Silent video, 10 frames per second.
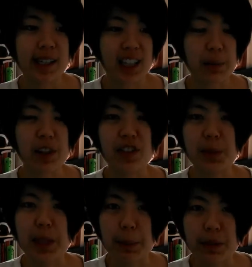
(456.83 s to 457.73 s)
coming
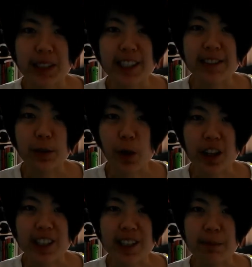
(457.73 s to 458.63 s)
from that place of
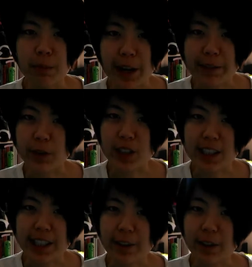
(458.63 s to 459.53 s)
awareness and
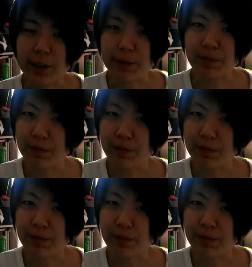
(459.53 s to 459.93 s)
mindfulness. I don't know